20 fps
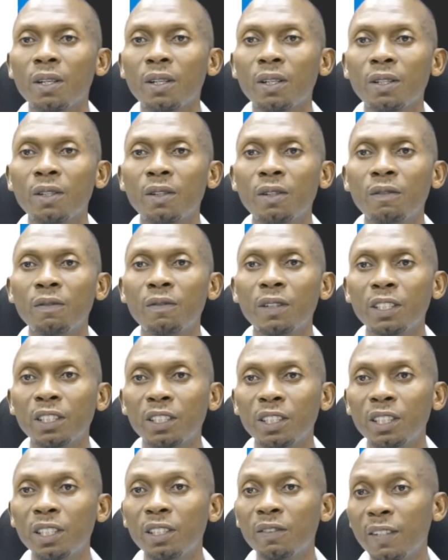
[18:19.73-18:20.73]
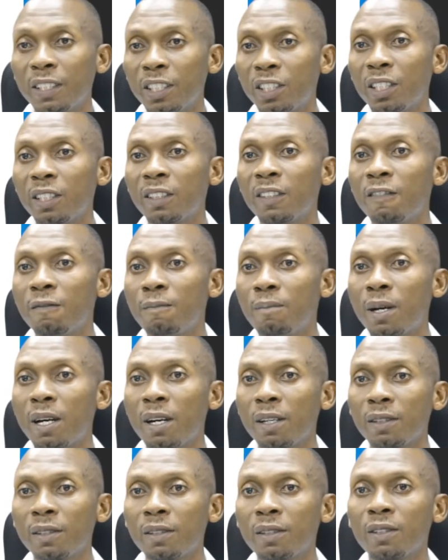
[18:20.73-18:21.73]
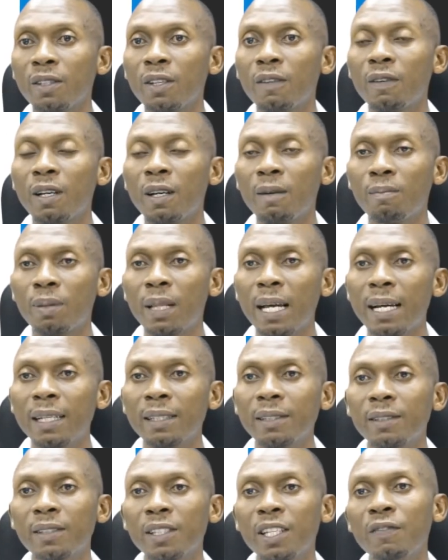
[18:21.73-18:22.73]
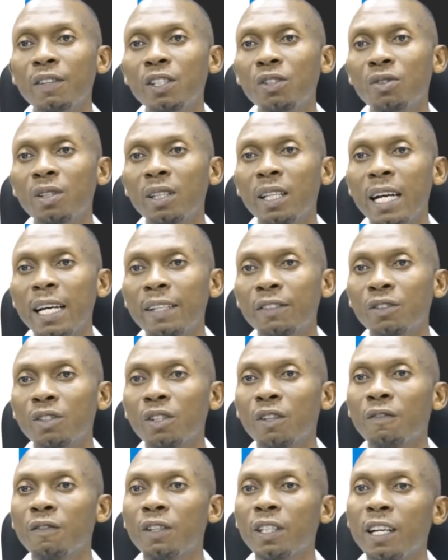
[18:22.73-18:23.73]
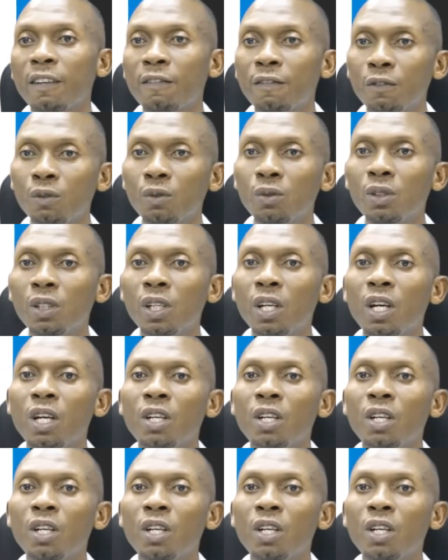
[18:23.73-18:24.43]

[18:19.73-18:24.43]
you know, the vegetative parts of our plants given to livestock for their food.